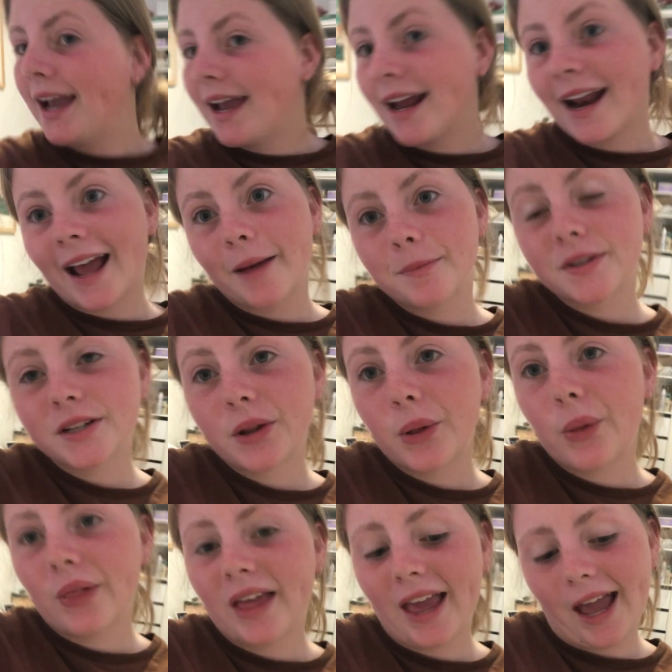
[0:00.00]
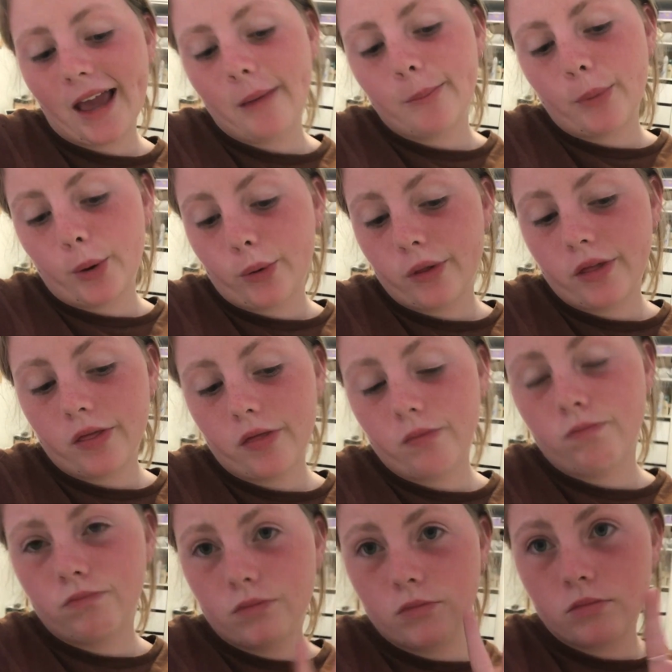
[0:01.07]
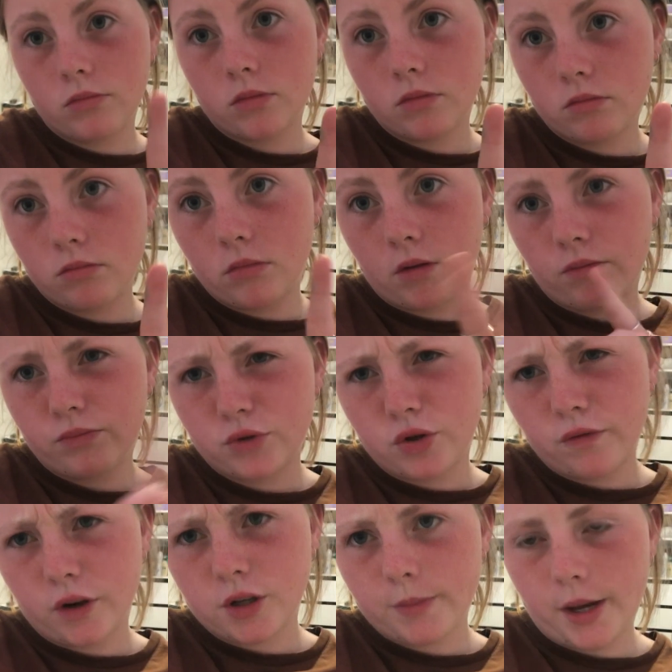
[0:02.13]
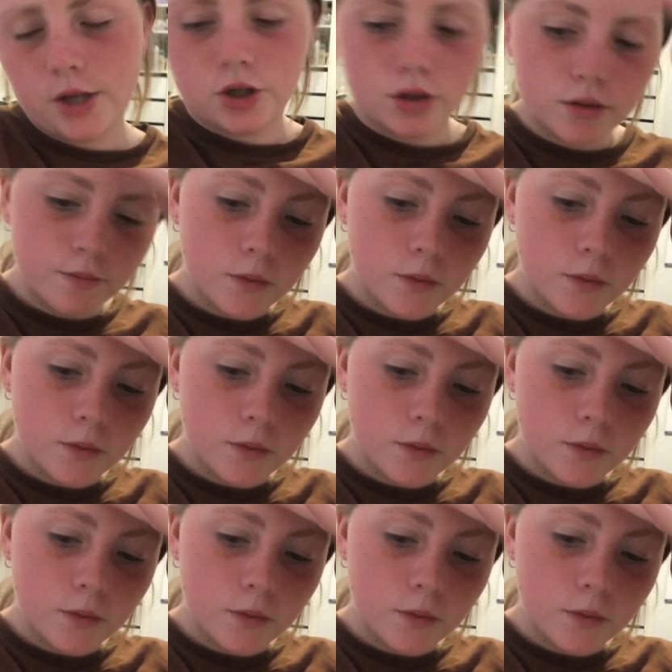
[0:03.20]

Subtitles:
and I absolutely hate both the 2 first pages.